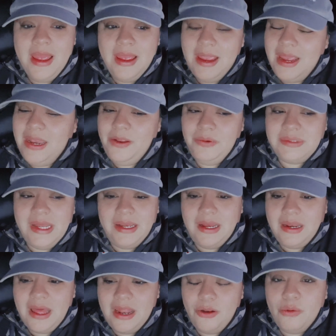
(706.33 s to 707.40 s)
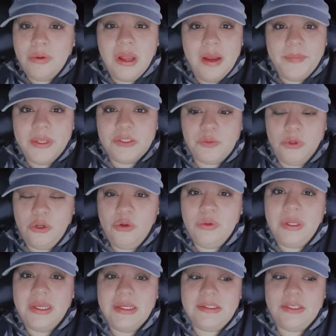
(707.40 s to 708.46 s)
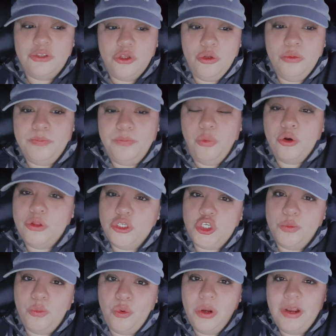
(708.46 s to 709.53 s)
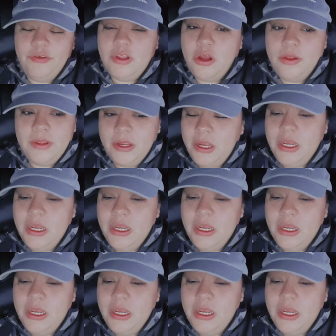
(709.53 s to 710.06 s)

And it was like a lot of little gummies with Lucas and you pour the chamoy and everything on there.